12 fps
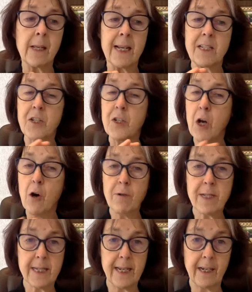It's no
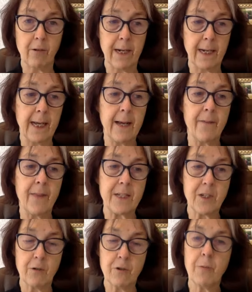secret
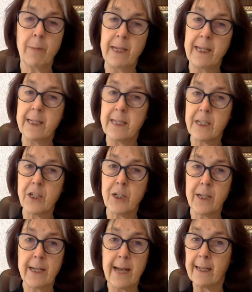that social media
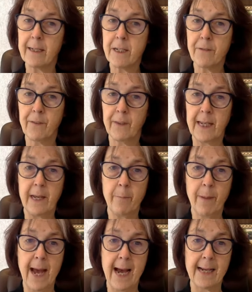addiction negatively
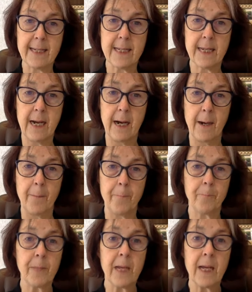impacts
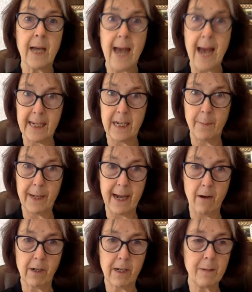um, academic
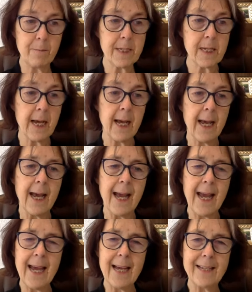outcomes
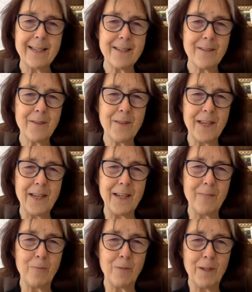and
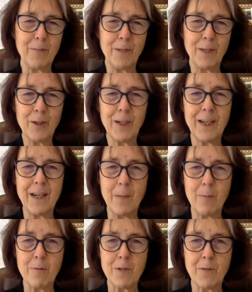the we, we look at
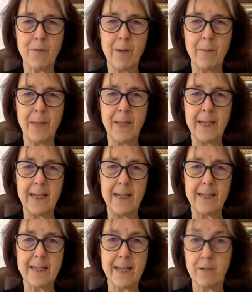numbers from
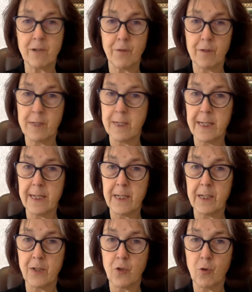the Centers for Disease
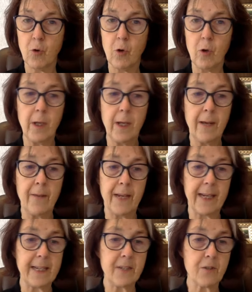Control
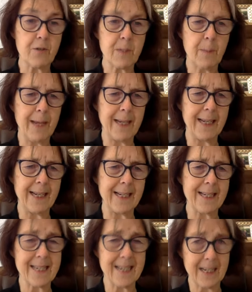that kids are spending
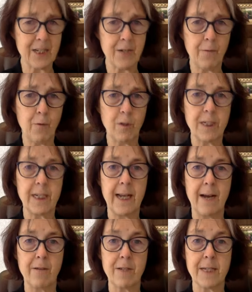six to 14
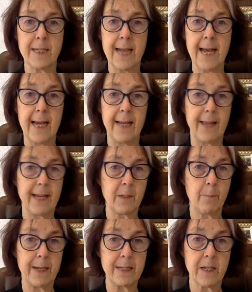hours a day, and that
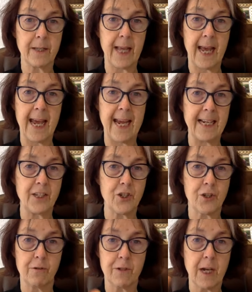depends on the
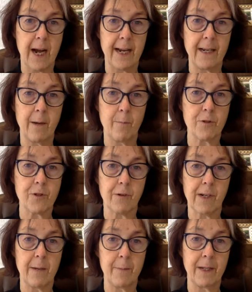age. Those high numbers are
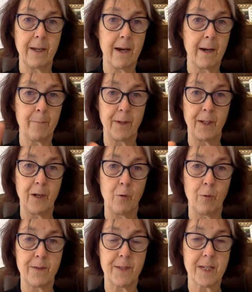coming up, you know,
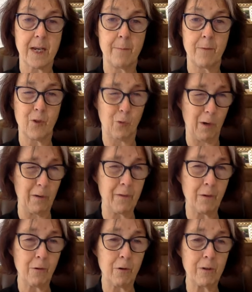with some 12
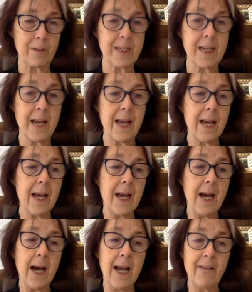year olds
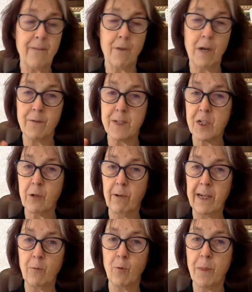in front of a
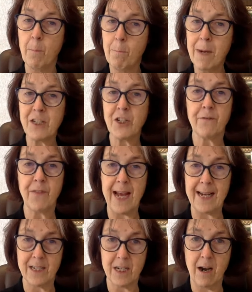screen with much of
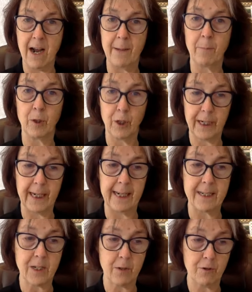that time looking
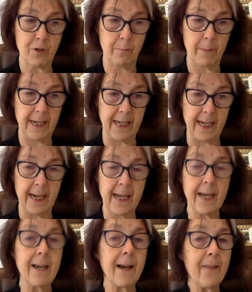at social media.
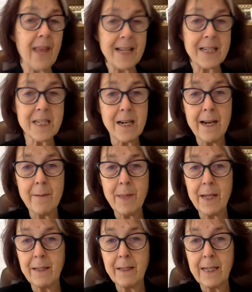And that's time
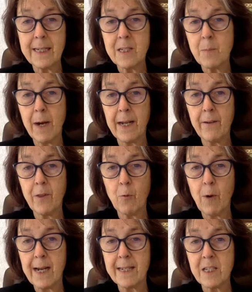that kids might
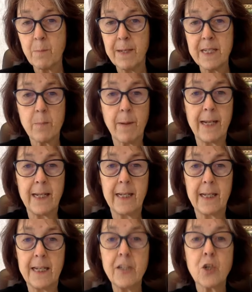otherwise be
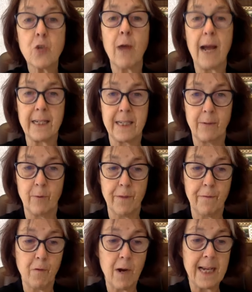spending interacting with
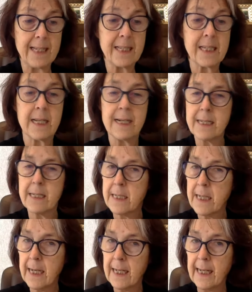friends,
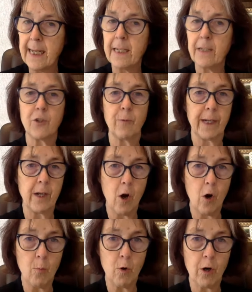studying, doing
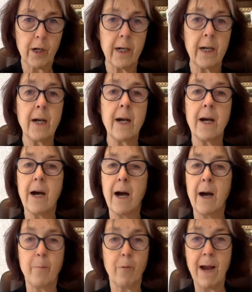homework,
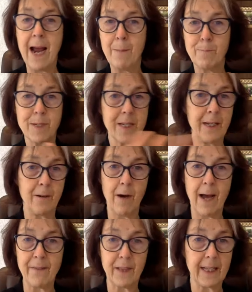um, perhaps, you know,
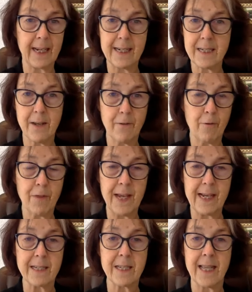athletics, other
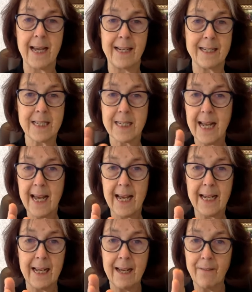things that
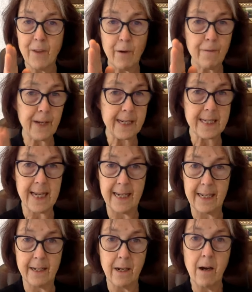instead they're
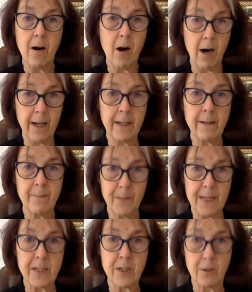fixated on
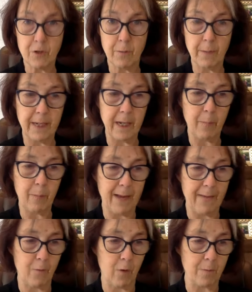these social media
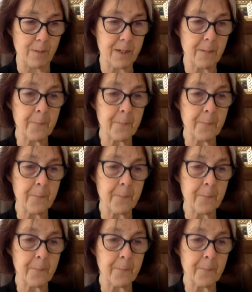platforms.